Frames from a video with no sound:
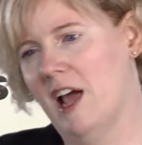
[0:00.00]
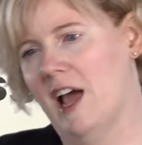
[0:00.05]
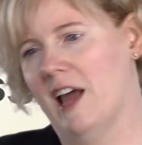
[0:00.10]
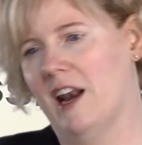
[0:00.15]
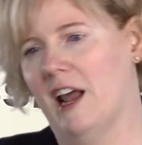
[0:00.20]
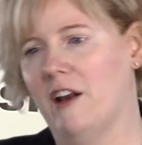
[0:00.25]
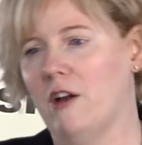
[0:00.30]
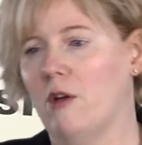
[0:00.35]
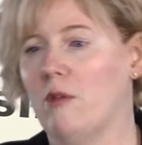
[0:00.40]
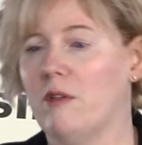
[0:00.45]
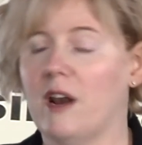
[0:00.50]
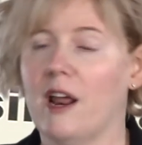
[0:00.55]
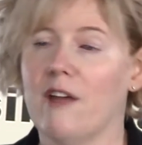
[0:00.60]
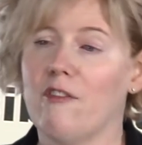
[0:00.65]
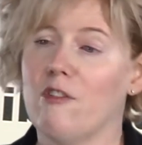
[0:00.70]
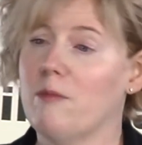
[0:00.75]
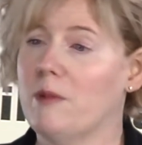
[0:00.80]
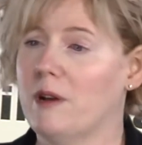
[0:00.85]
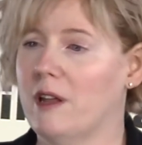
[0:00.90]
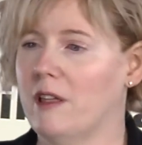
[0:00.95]
And I know that
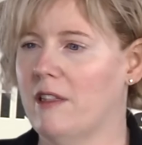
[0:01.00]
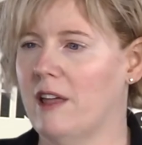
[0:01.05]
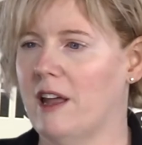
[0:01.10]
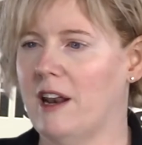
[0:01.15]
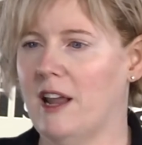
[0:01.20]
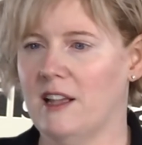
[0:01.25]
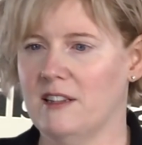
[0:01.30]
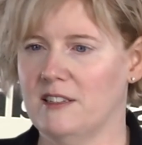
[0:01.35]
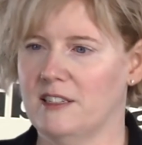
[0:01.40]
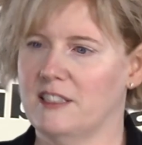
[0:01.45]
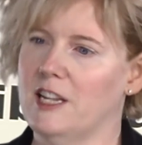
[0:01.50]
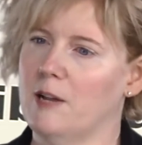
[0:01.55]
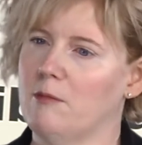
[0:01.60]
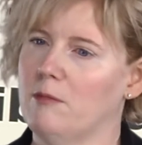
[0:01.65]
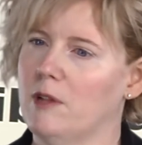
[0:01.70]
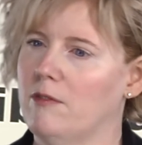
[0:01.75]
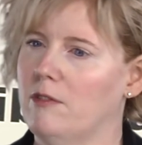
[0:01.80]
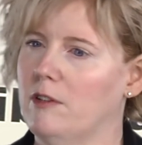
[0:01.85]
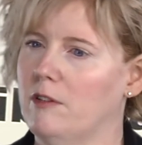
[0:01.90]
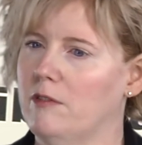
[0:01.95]
everybody that has the
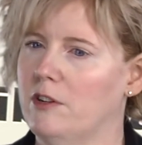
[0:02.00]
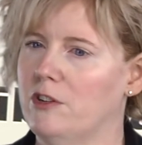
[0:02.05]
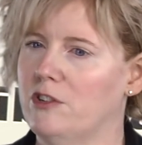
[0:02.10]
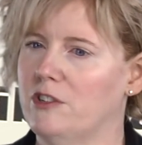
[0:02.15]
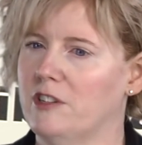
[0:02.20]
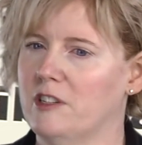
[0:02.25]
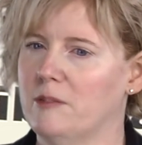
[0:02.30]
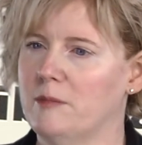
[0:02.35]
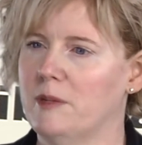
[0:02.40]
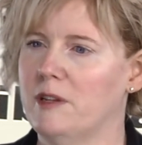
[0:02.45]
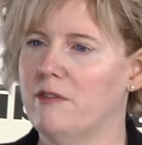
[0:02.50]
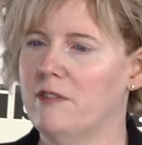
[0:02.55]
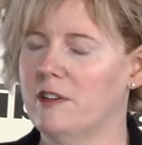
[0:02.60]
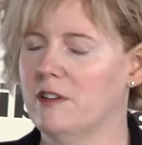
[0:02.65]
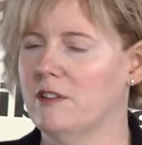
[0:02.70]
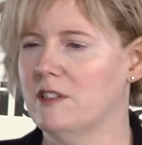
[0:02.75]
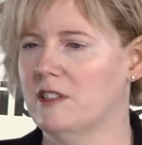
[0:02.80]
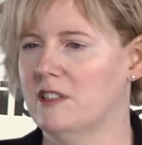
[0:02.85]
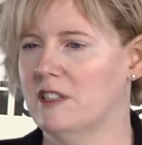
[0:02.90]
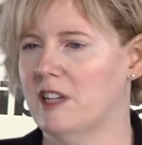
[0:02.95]
same level of vision as me
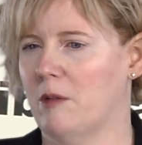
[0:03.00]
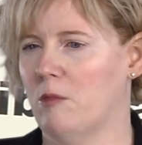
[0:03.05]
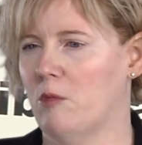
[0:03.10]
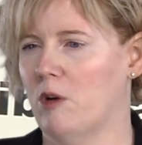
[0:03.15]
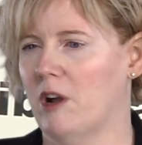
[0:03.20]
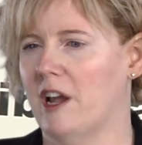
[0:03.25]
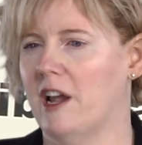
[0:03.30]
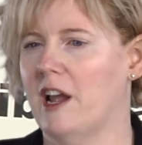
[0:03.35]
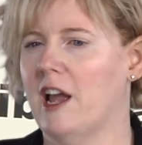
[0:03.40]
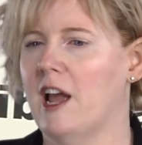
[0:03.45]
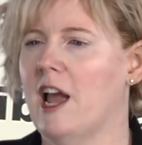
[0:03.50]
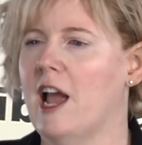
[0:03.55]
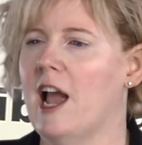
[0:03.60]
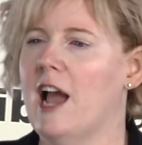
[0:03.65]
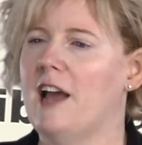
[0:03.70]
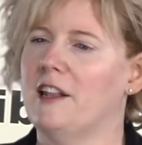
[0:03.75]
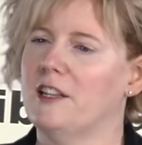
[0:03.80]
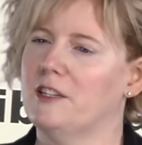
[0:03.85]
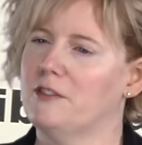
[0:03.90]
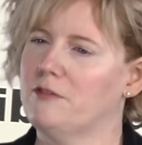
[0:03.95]
feels the same way,
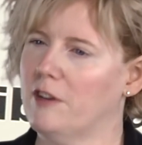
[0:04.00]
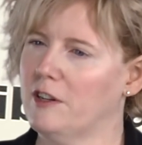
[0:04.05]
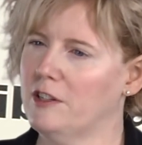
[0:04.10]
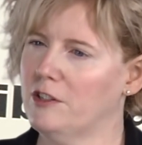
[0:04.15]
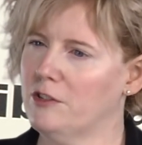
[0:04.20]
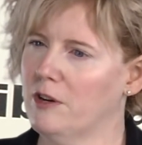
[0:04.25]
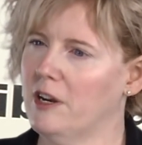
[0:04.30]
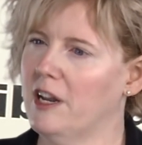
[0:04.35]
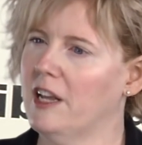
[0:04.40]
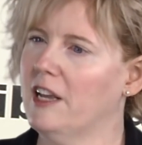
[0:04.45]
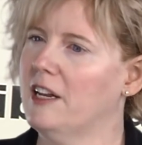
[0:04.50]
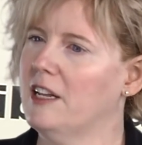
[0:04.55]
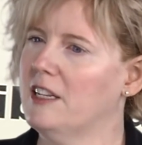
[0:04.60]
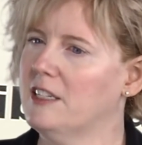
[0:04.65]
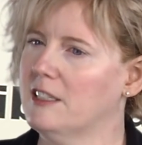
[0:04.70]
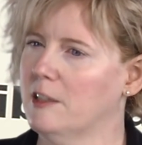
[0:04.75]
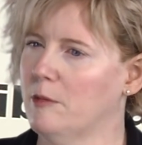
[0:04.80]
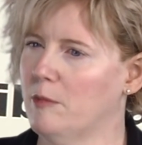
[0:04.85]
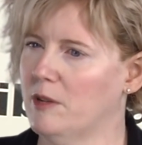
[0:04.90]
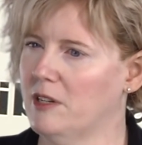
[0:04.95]
and it's frustrating and
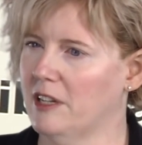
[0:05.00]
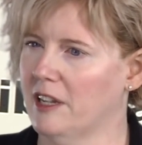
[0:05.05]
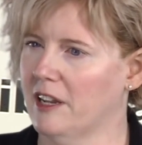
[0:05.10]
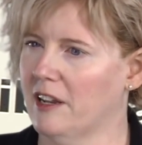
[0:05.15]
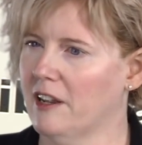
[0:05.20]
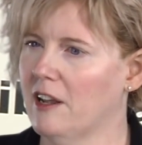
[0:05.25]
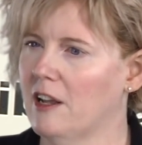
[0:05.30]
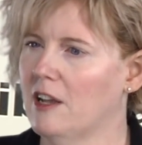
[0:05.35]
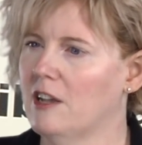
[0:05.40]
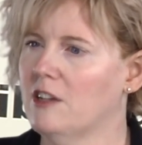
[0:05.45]
it's limiting.